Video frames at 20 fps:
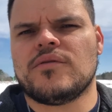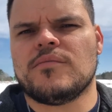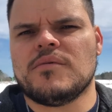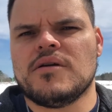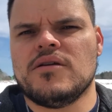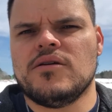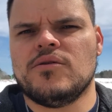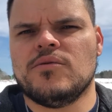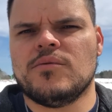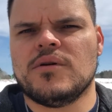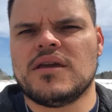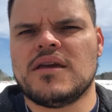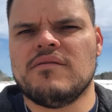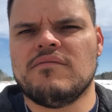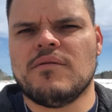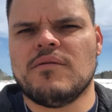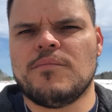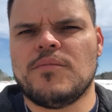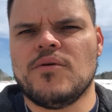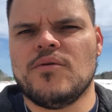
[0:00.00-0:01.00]
I mean, you don't want to
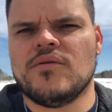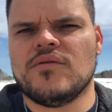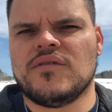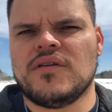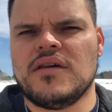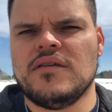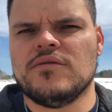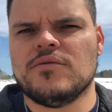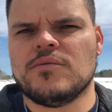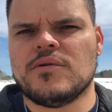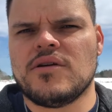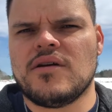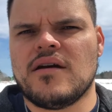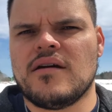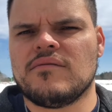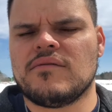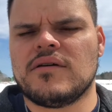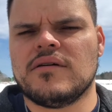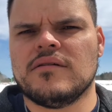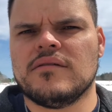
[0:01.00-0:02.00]
give up yours either when you
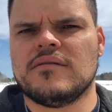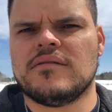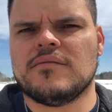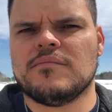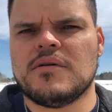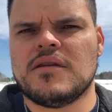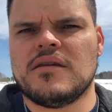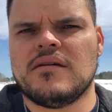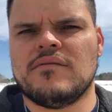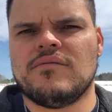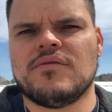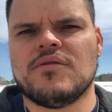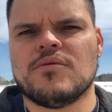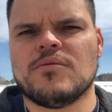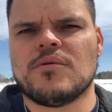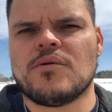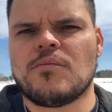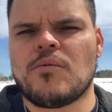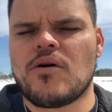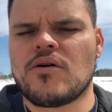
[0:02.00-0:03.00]
have kids. I mean, if
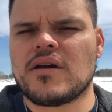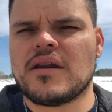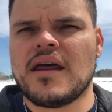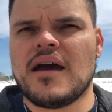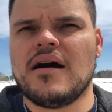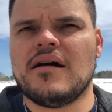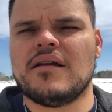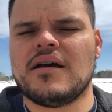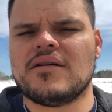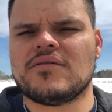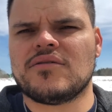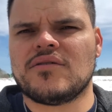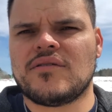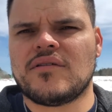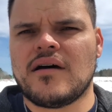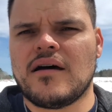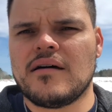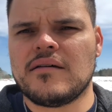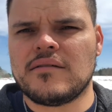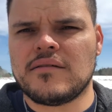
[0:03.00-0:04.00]
you're working out,
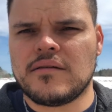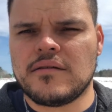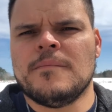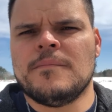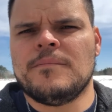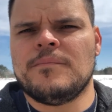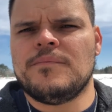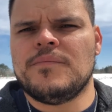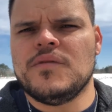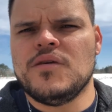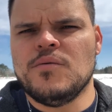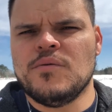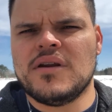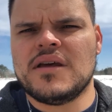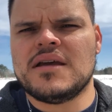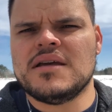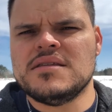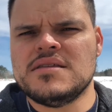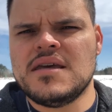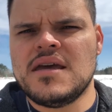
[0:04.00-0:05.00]
exercising, you want
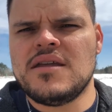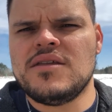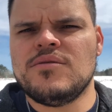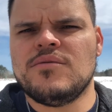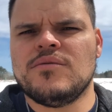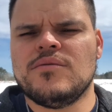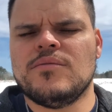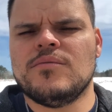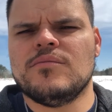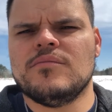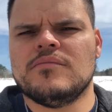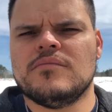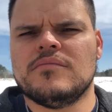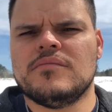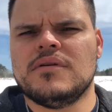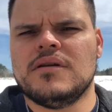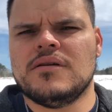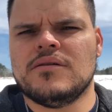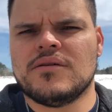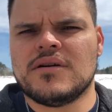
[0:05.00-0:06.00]
to
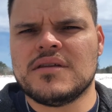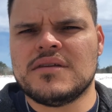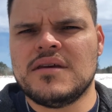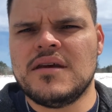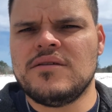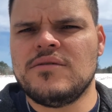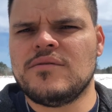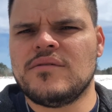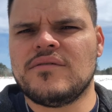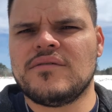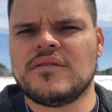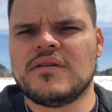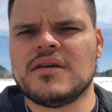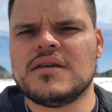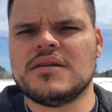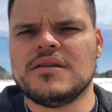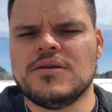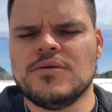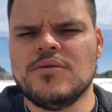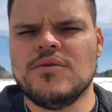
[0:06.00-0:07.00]
continuously
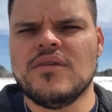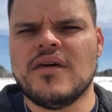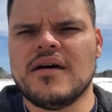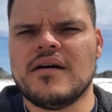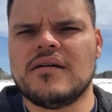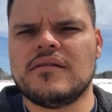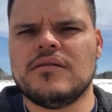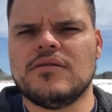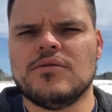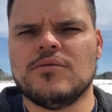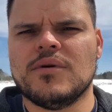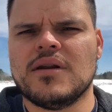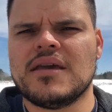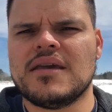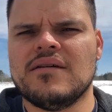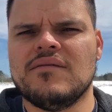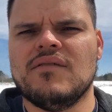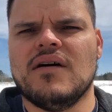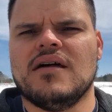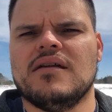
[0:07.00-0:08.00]
do that. You don't want
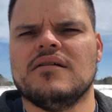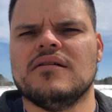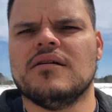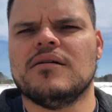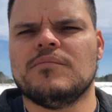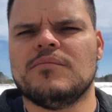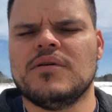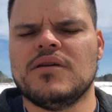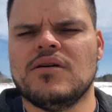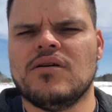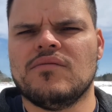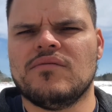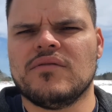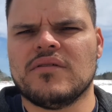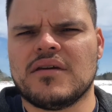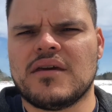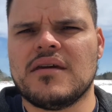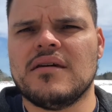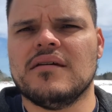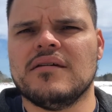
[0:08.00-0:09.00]
to give that up, for
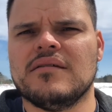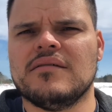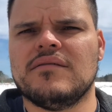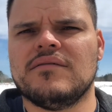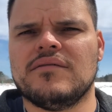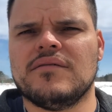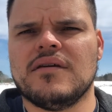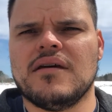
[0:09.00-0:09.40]
the kids.